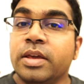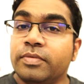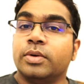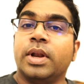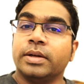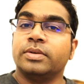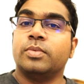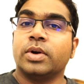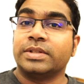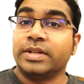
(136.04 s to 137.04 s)
If you'd like
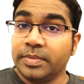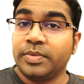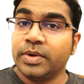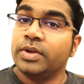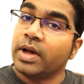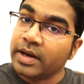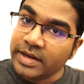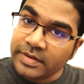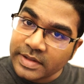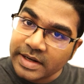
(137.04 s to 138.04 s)
to watch the tips video, I'll
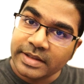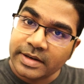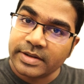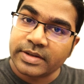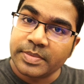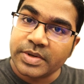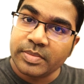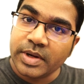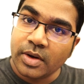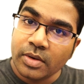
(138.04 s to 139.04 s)
leave the link in the
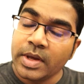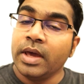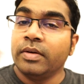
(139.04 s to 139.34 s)
description below.